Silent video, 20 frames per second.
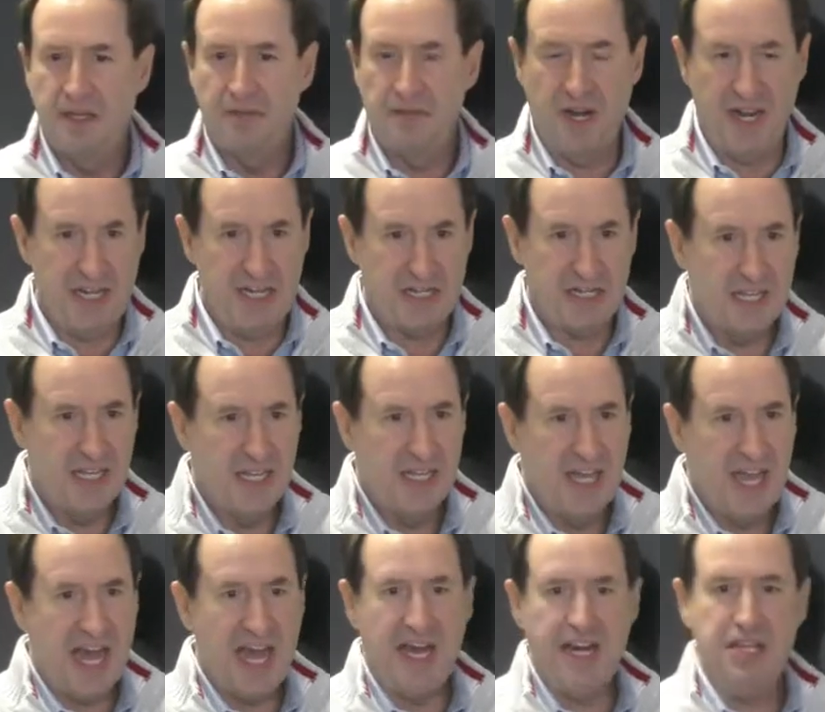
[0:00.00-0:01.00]
Right?
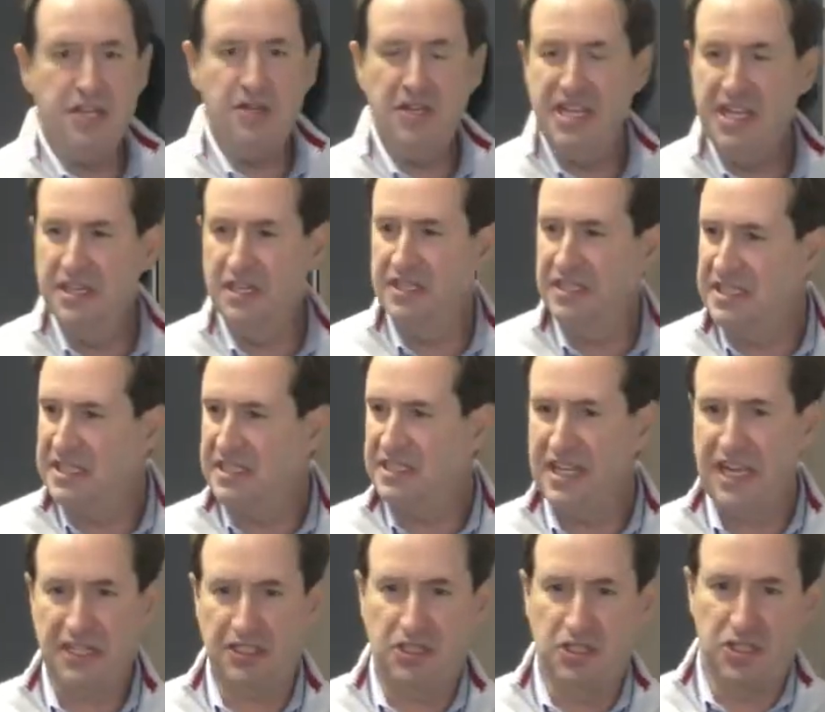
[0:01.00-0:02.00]
How do you heal the
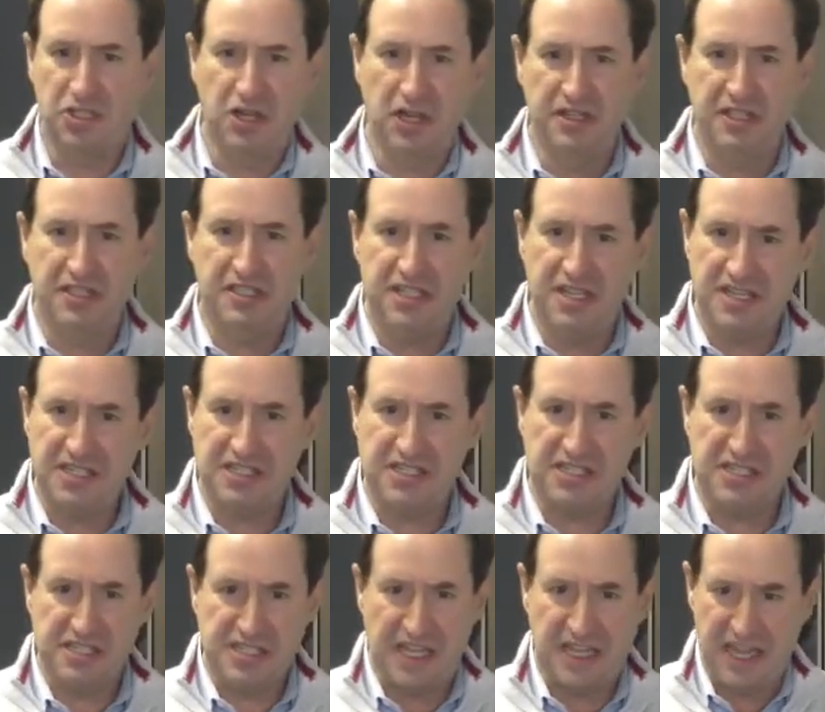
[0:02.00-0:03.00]
sick to show that
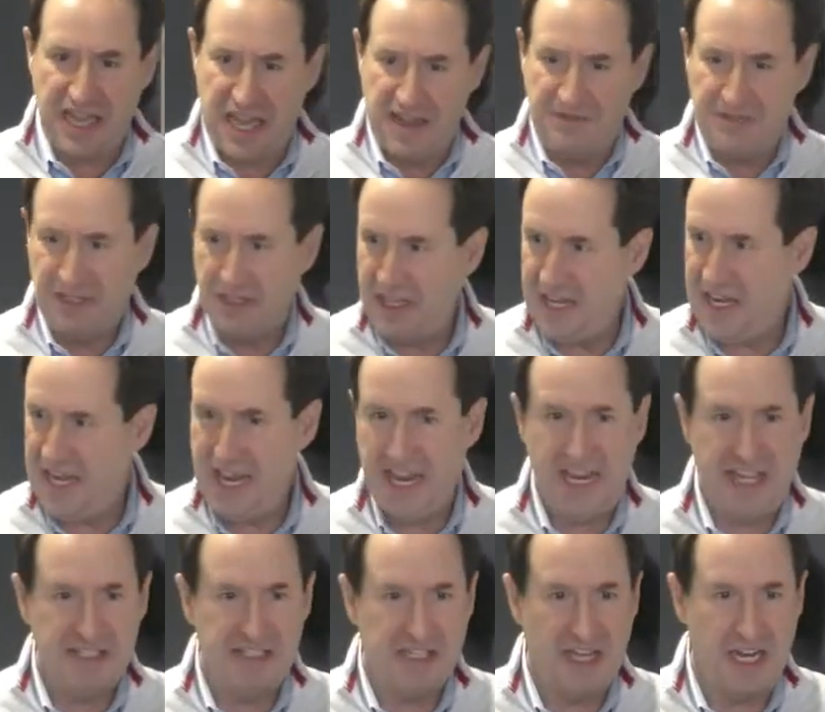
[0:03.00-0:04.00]
Jesus is alive? You lay
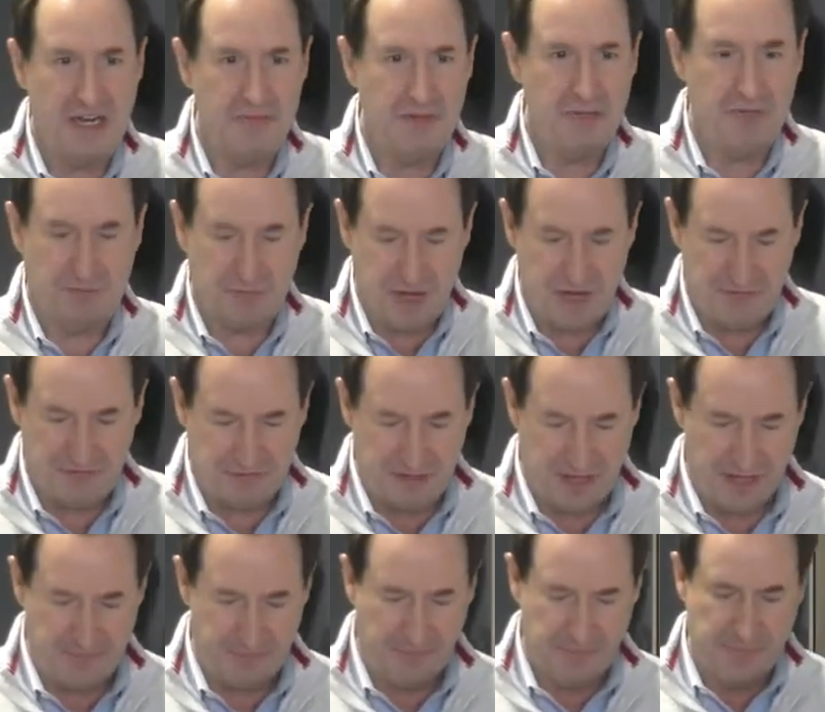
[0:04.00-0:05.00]
hands on him. You pray for
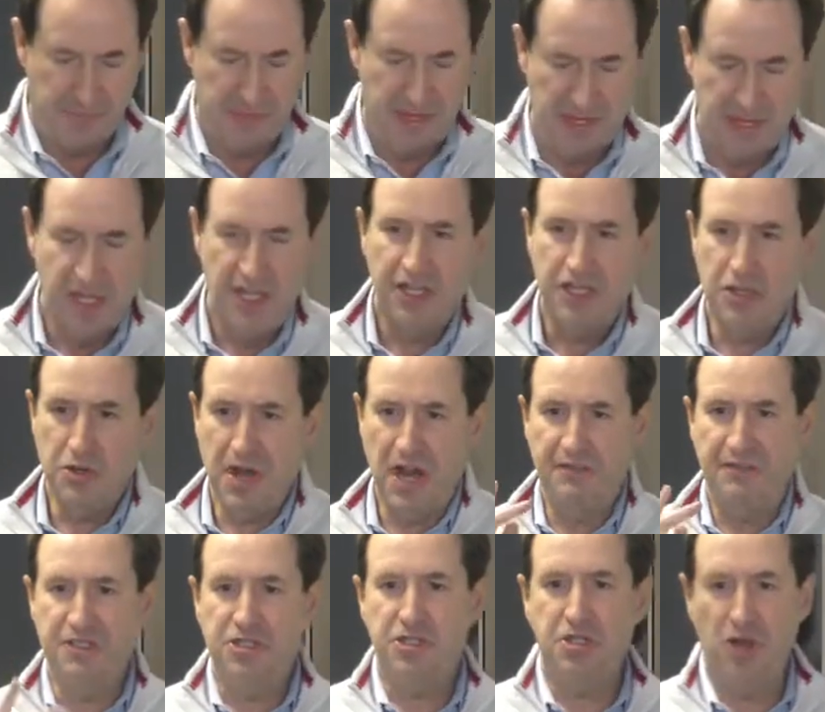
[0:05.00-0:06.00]
them. You
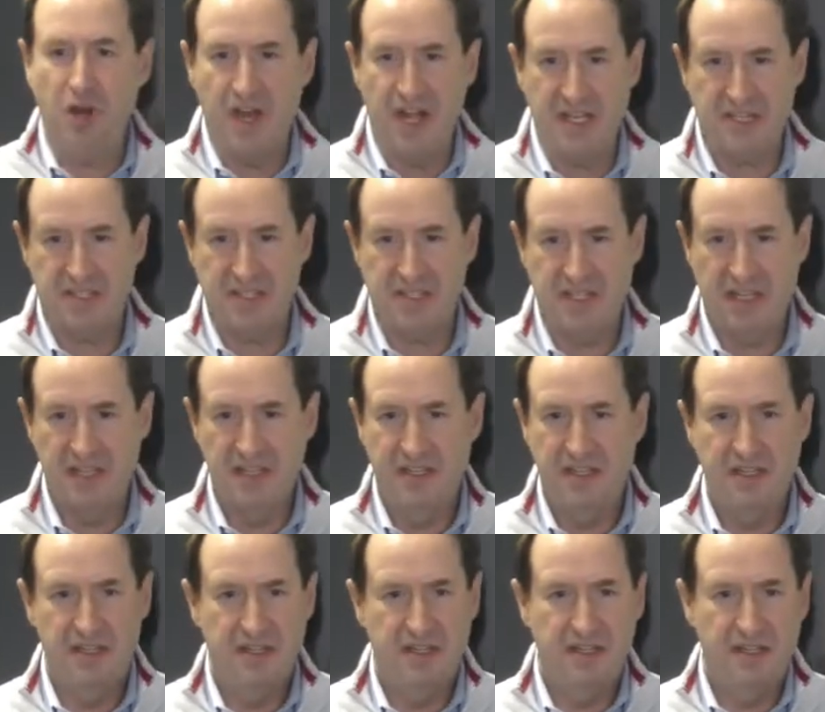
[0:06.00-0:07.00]
have a choice.
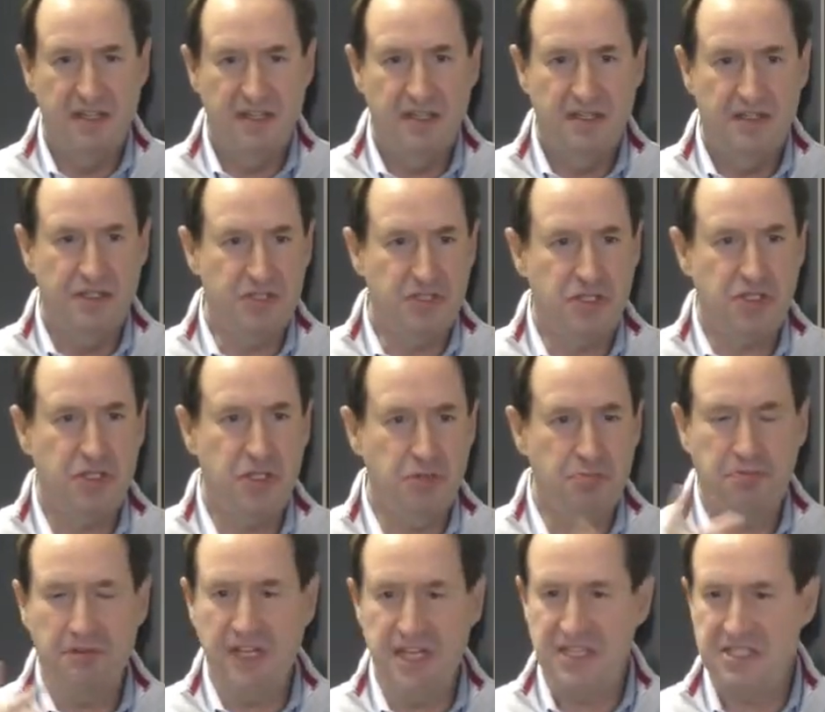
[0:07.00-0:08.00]
There's two
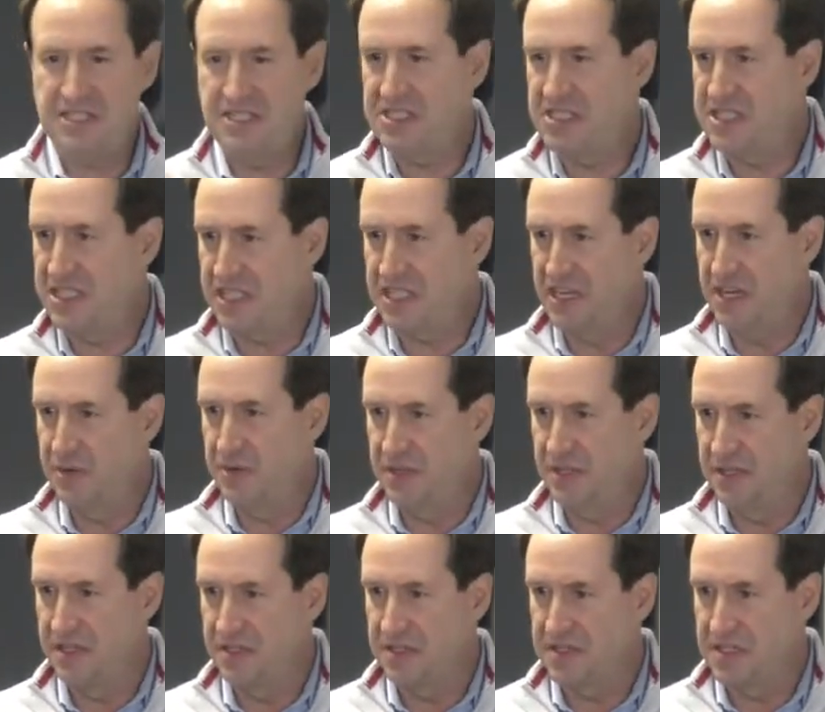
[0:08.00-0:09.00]
places to go
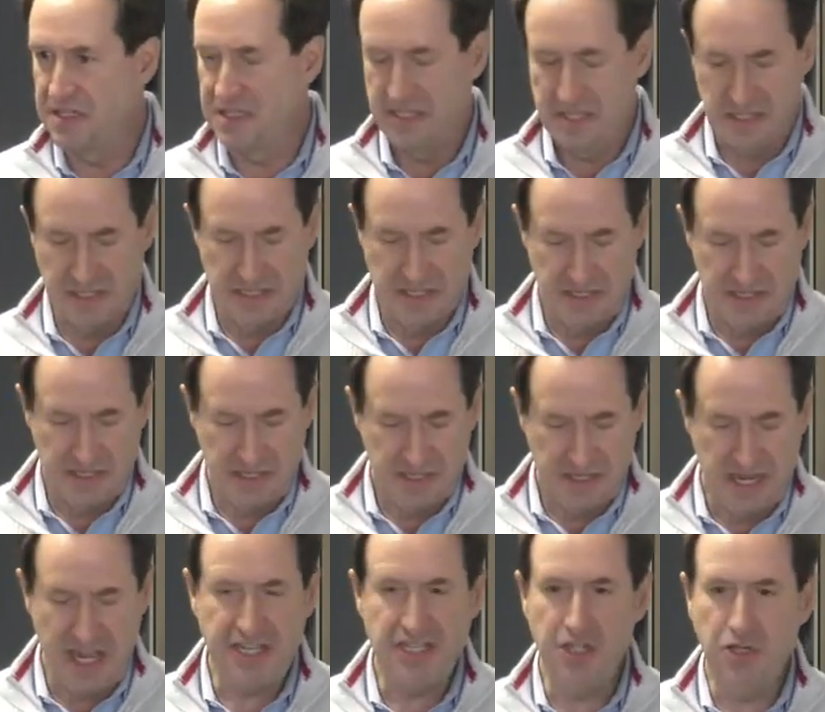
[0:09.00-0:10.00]
with this.
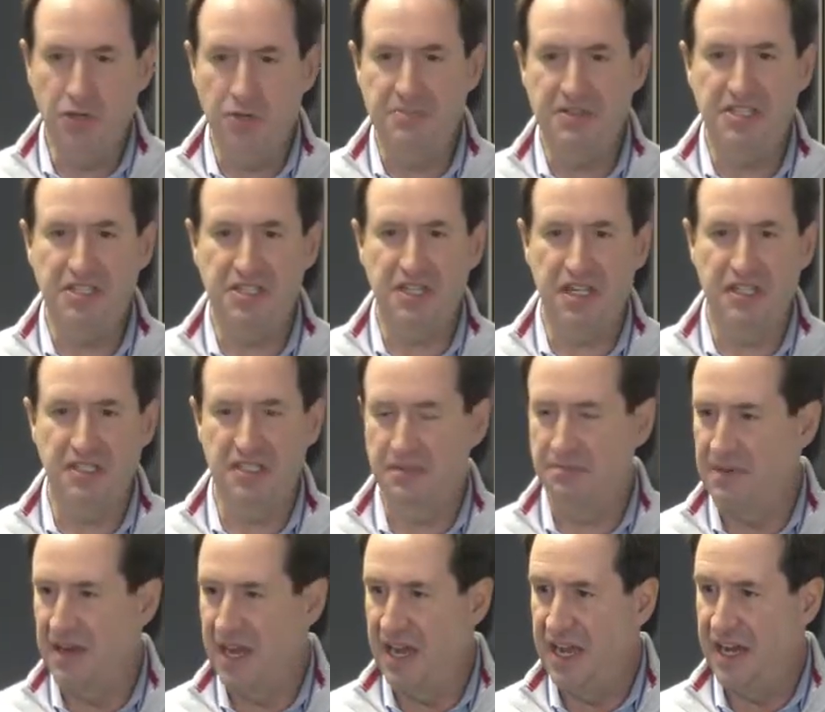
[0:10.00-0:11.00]
And you will be
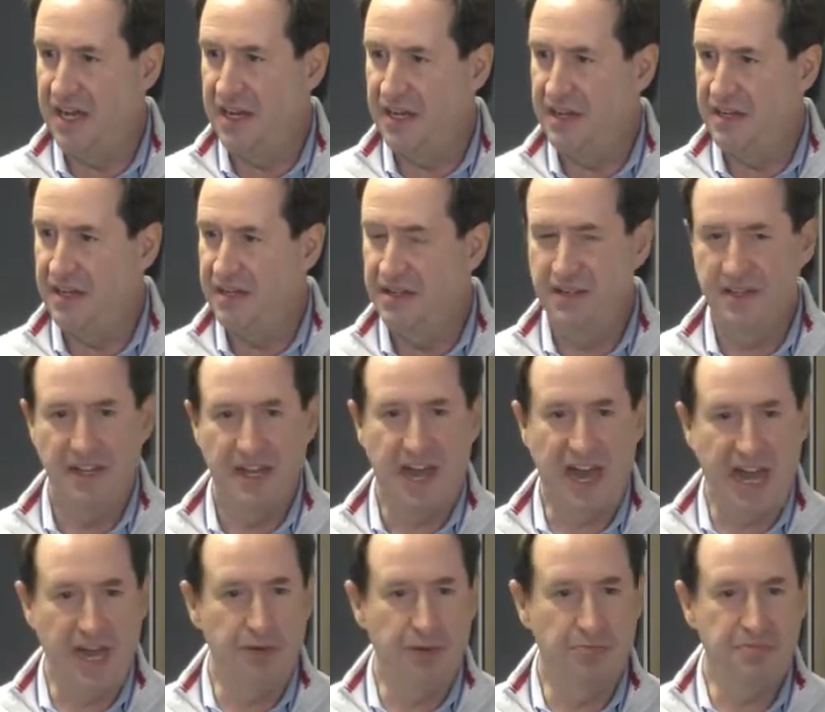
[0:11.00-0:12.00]
judged by it.
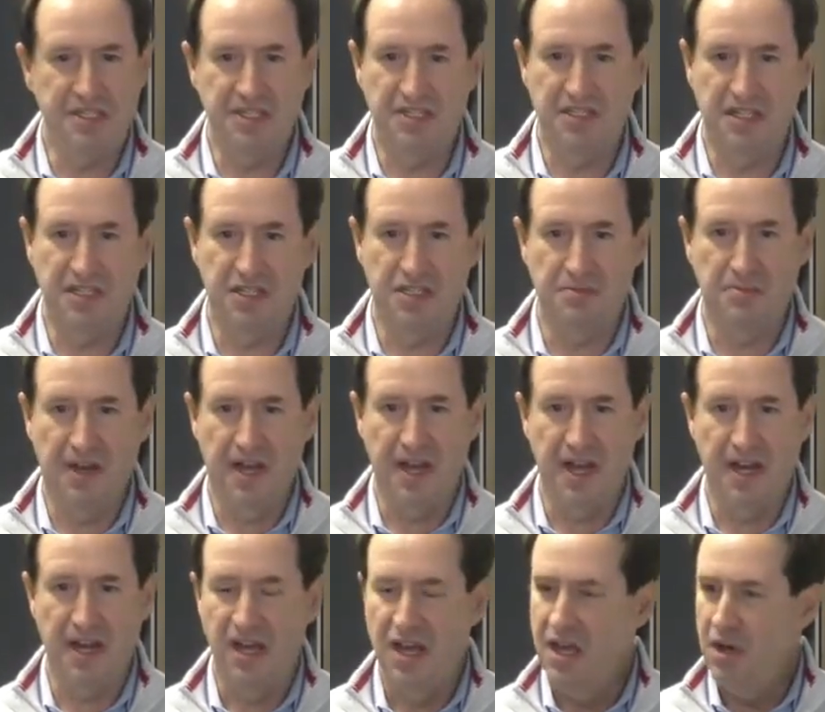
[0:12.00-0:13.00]
I will be judged by it.